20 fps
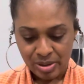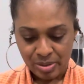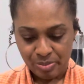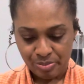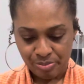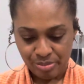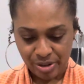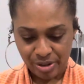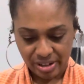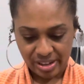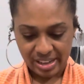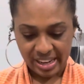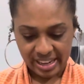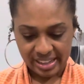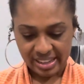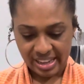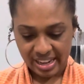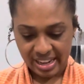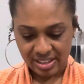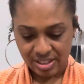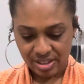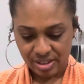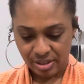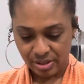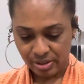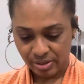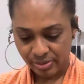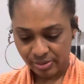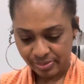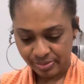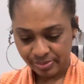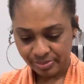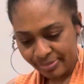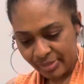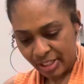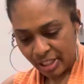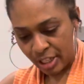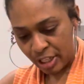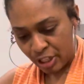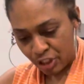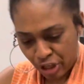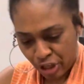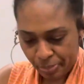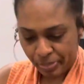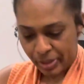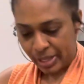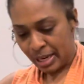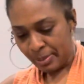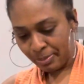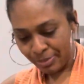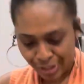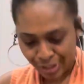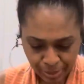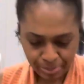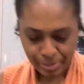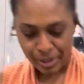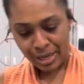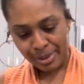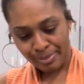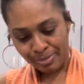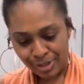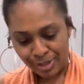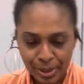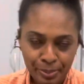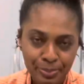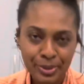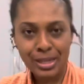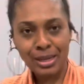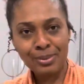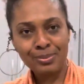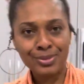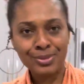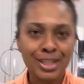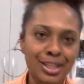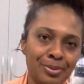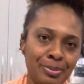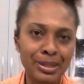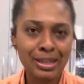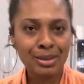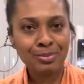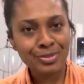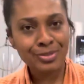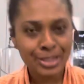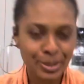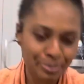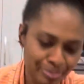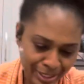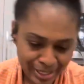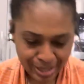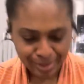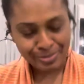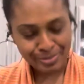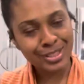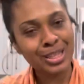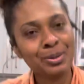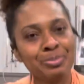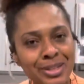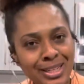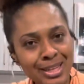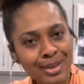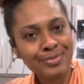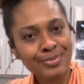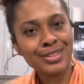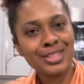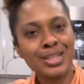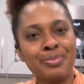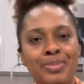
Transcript: burn like that, so. Chop it up, chop it up, chop it up, chop it up, chop it up, chop it up, chop